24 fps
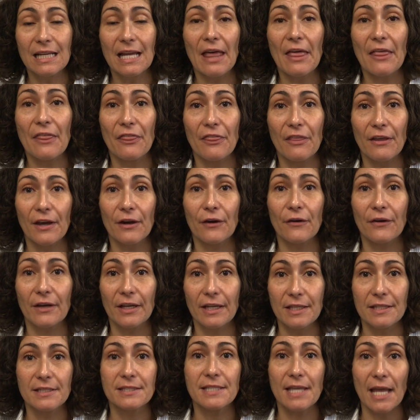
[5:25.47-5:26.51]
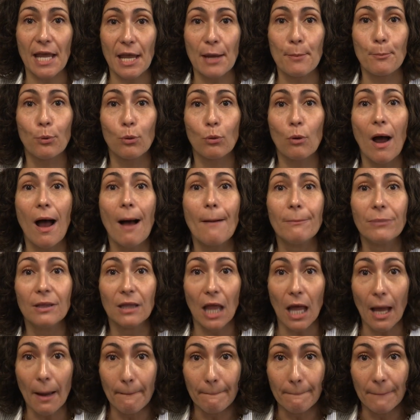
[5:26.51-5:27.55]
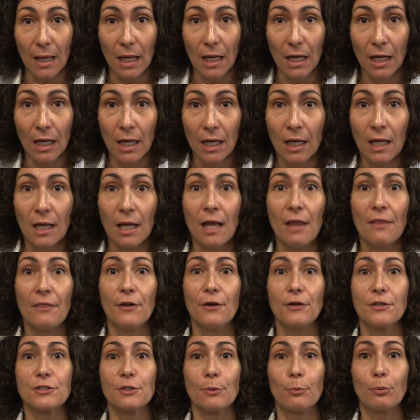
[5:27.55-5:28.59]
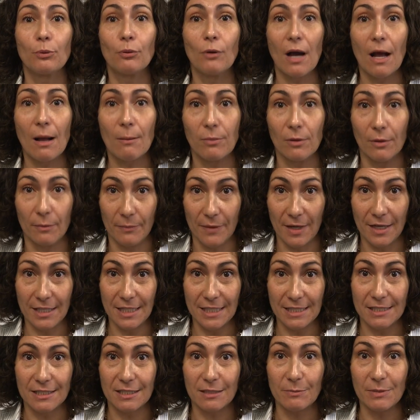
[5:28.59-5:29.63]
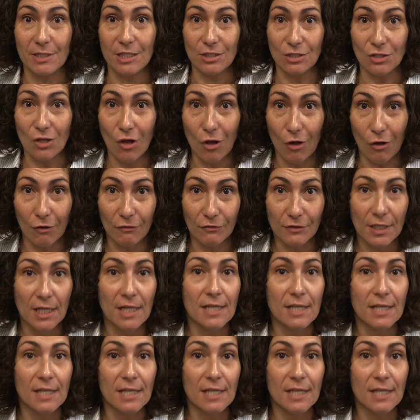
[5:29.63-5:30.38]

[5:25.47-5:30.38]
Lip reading: there is a problem. There is a problem that needs to be solved.